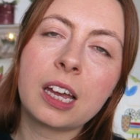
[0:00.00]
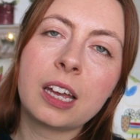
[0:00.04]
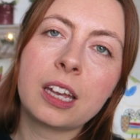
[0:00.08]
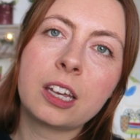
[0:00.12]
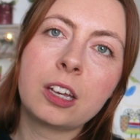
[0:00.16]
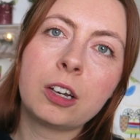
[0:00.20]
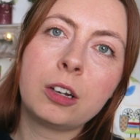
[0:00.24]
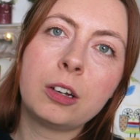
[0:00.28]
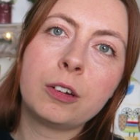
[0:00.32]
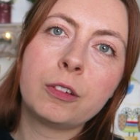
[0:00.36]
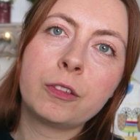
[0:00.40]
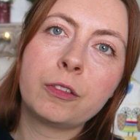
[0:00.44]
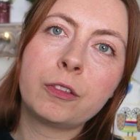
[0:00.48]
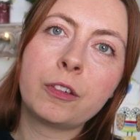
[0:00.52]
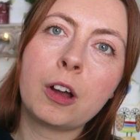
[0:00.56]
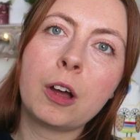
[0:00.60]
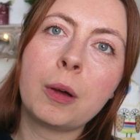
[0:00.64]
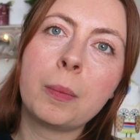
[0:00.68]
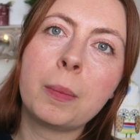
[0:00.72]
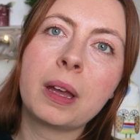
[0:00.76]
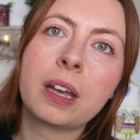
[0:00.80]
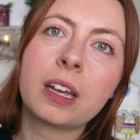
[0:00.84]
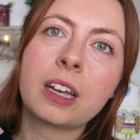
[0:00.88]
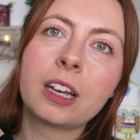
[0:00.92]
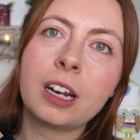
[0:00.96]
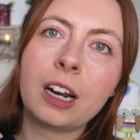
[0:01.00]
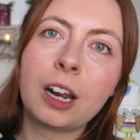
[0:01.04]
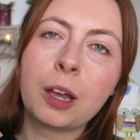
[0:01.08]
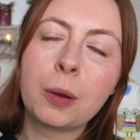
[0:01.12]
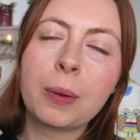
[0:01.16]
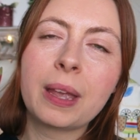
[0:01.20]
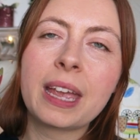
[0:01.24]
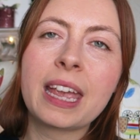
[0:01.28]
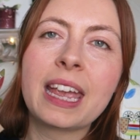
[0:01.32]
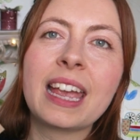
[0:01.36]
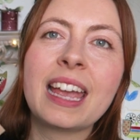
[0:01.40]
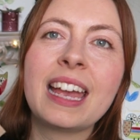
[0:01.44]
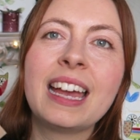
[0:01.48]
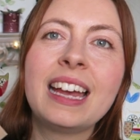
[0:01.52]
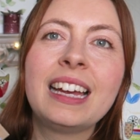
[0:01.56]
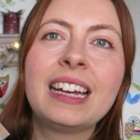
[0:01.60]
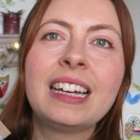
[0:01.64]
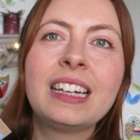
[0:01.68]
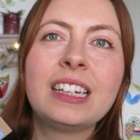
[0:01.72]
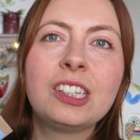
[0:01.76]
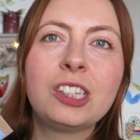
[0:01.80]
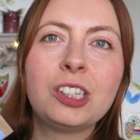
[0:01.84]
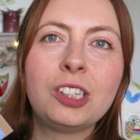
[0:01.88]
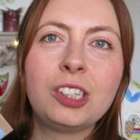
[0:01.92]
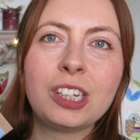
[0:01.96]
that I got from Chloe
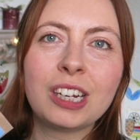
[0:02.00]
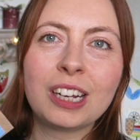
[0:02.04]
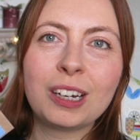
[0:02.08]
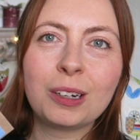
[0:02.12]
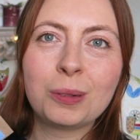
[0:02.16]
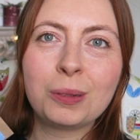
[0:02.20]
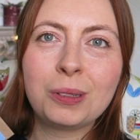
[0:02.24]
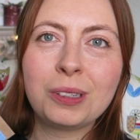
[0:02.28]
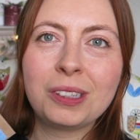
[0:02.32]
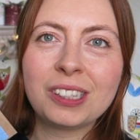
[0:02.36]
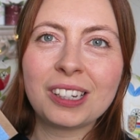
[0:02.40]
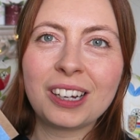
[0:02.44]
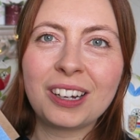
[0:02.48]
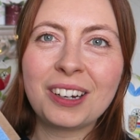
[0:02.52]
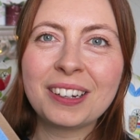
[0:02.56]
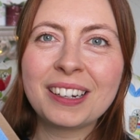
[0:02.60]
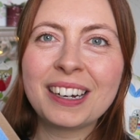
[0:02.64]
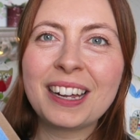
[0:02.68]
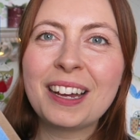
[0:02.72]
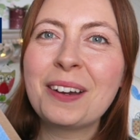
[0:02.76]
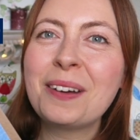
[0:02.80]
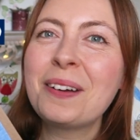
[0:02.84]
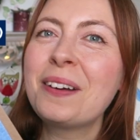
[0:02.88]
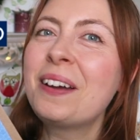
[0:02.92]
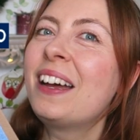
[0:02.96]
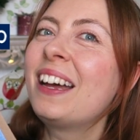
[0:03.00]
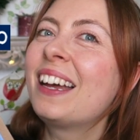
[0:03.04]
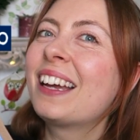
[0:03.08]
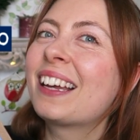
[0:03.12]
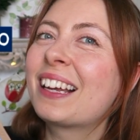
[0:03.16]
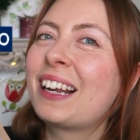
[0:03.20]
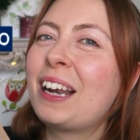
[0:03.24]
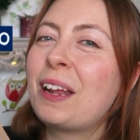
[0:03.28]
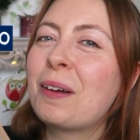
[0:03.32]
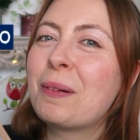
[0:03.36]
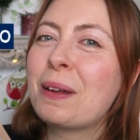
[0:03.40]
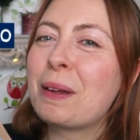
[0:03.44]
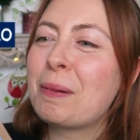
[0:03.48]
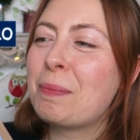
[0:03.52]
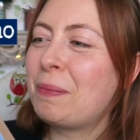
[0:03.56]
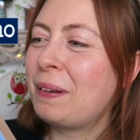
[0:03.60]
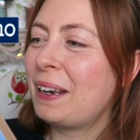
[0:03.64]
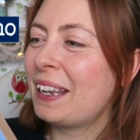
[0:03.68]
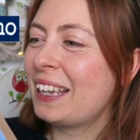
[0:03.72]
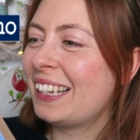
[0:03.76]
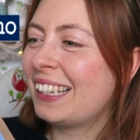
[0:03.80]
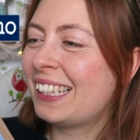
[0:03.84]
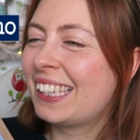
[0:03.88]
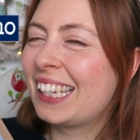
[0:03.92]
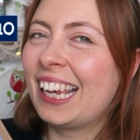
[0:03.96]
Giordano. Chloe,
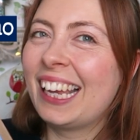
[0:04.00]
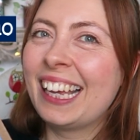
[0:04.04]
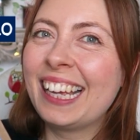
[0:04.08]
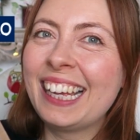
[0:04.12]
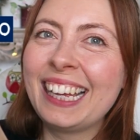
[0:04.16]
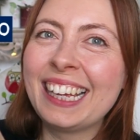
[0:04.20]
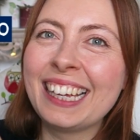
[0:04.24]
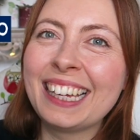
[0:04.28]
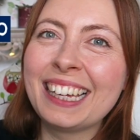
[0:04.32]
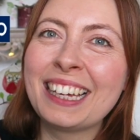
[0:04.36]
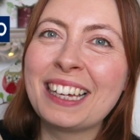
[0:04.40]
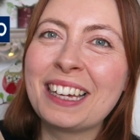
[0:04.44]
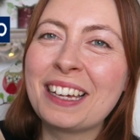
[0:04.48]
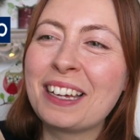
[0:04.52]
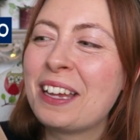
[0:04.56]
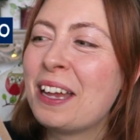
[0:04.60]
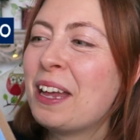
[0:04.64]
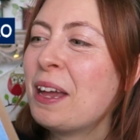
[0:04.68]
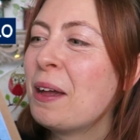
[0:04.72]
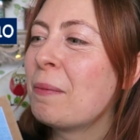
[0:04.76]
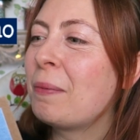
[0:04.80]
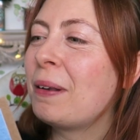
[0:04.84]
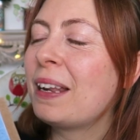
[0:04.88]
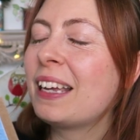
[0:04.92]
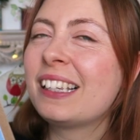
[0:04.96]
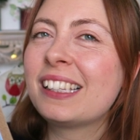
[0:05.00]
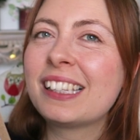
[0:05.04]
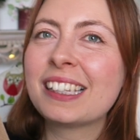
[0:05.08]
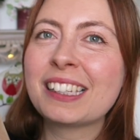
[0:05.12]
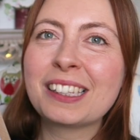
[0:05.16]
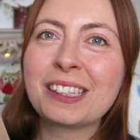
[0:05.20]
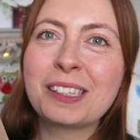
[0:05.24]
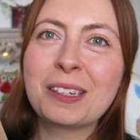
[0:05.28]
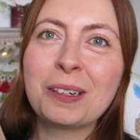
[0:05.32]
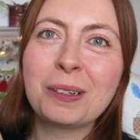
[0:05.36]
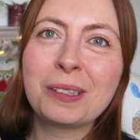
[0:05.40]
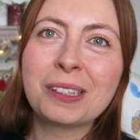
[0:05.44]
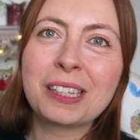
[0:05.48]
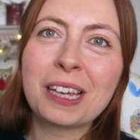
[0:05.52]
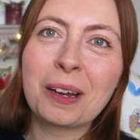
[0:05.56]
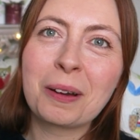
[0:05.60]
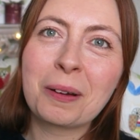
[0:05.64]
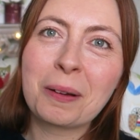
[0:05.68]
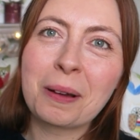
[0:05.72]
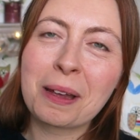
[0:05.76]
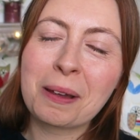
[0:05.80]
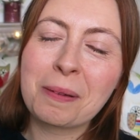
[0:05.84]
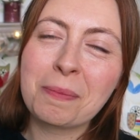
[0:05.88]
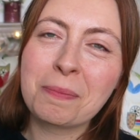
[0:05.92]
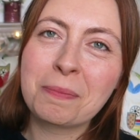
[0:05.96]
please, please excuse
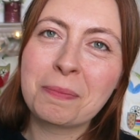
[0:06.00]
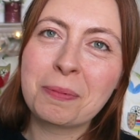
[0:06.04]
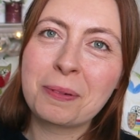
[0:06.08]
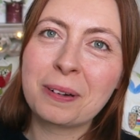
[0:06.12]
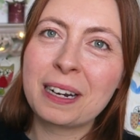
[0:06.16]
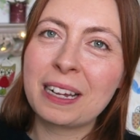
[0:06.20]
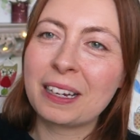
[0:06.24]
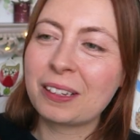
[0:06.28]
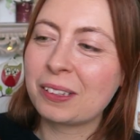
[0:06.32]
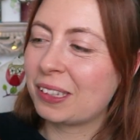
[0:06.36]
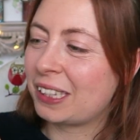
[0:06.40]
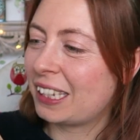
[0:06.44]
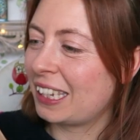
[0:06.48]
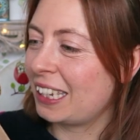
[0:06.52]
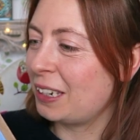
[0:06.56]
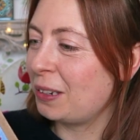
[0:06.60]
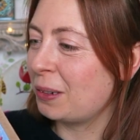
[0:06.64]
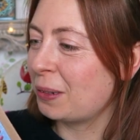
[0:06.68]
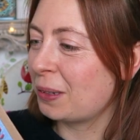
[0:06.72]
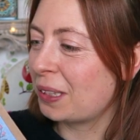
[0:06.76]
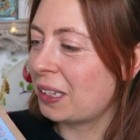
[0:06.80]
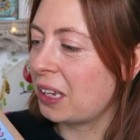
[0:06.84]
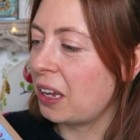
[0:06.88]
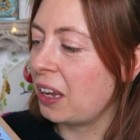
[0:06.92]
how I'm pronouncing your